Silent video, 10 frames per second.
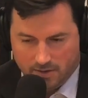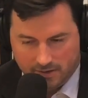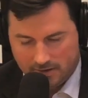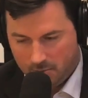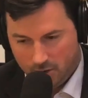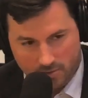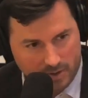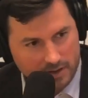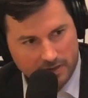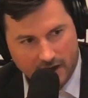similar
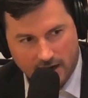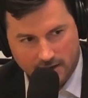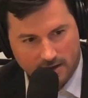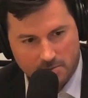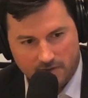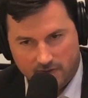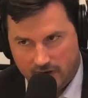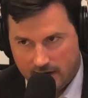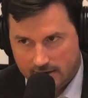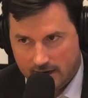with any type of
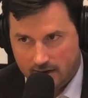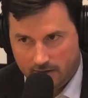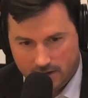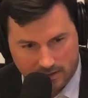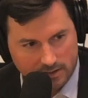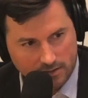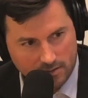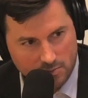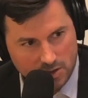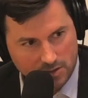advanced analytics
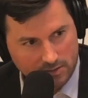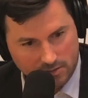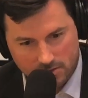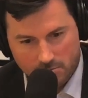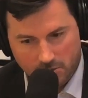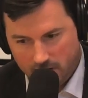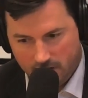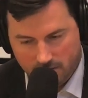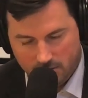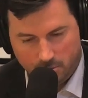system, you just don't
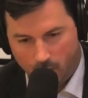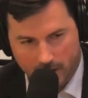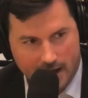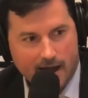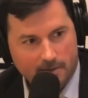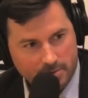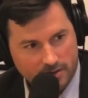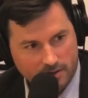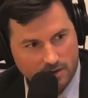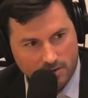simply deploy an app
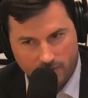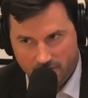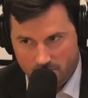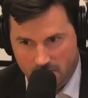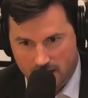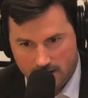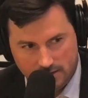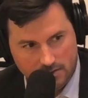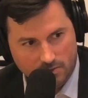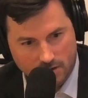and hope for the
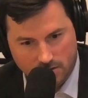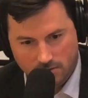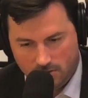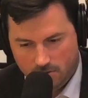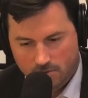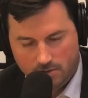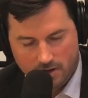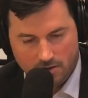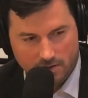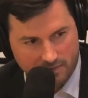best, right? You do
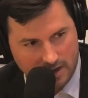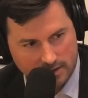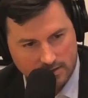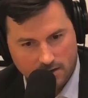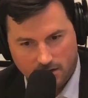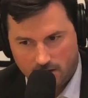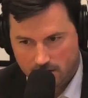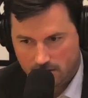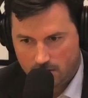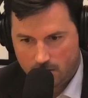iterative testing.
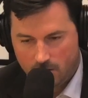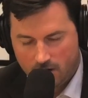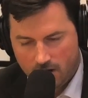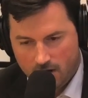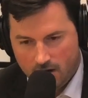And so